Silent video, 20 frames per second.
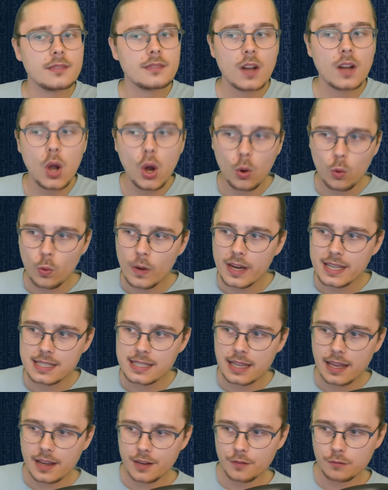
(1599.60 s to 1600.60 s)

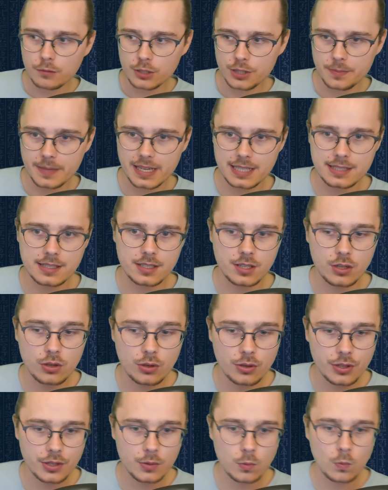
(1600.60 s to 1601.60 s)
always live, which makes it
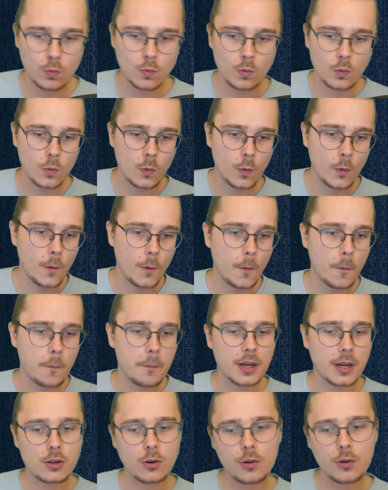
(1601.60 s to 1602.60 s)
good,
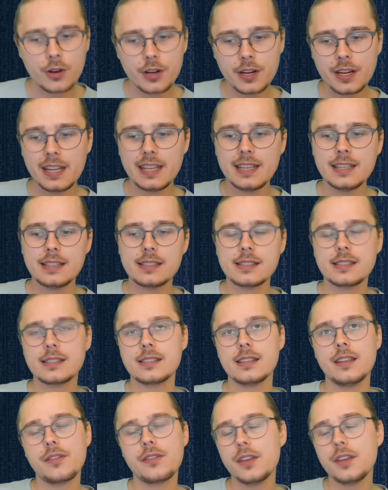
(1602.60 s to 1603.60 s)
but Horn
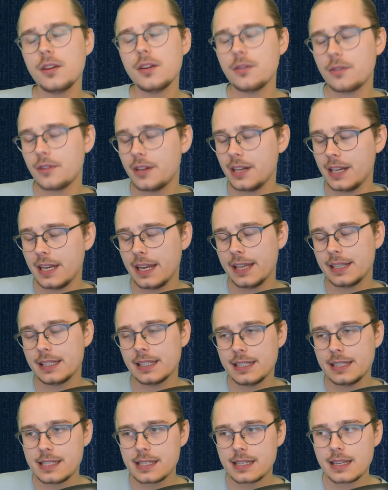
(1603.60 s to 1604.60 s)
is, in theory at
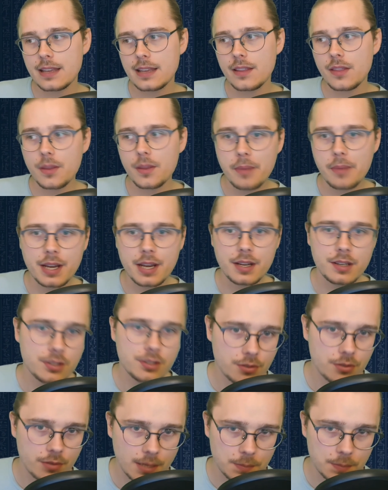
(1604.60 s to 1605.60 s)
least, the better
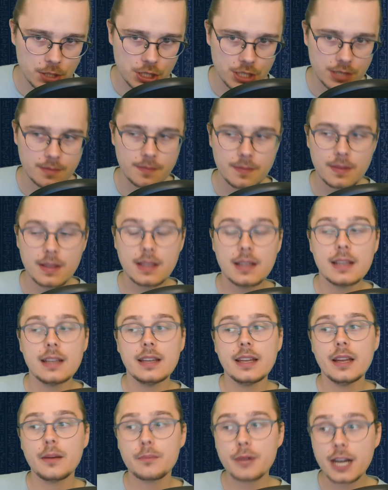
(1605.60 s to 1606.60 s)
interruption.
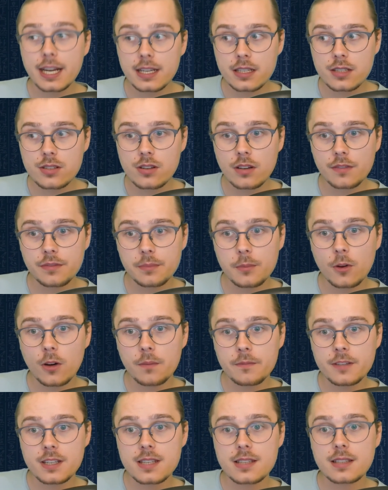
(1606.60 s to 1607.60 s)
In practice,
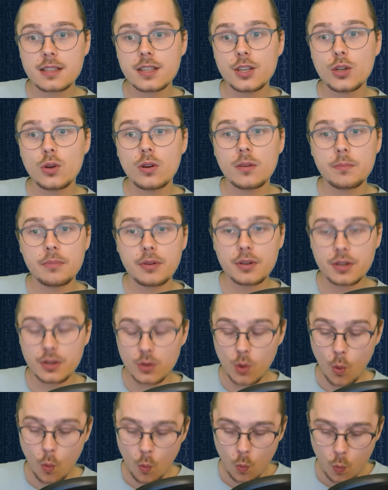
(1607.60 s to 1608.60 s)
obviously, your opponent
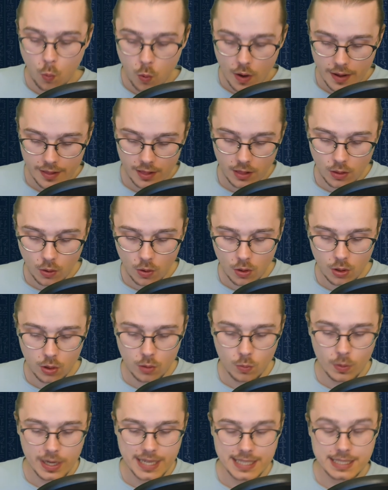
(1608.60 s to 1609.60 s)
will
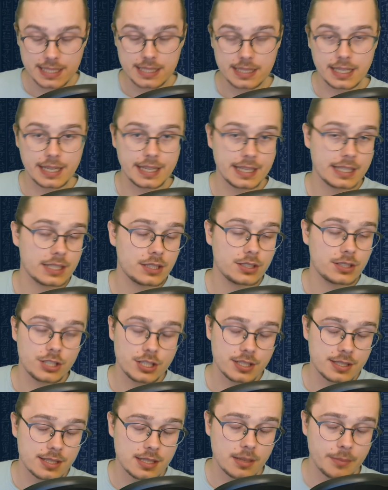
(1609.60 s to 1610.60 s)
always like
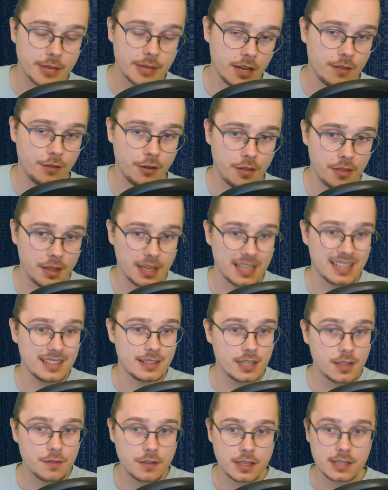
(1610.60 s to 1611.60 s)
just summon everything in
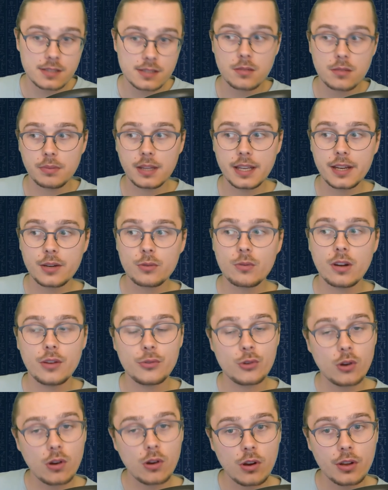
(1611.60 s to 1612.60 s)
defense to play
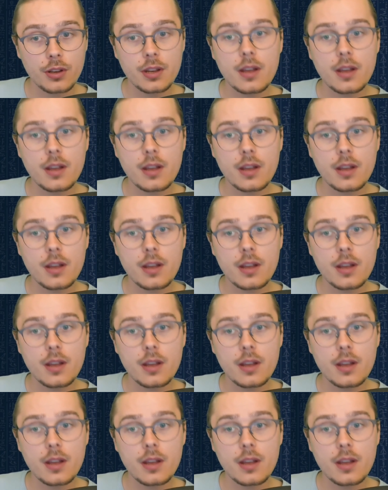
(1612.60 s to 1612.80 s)
around Horn,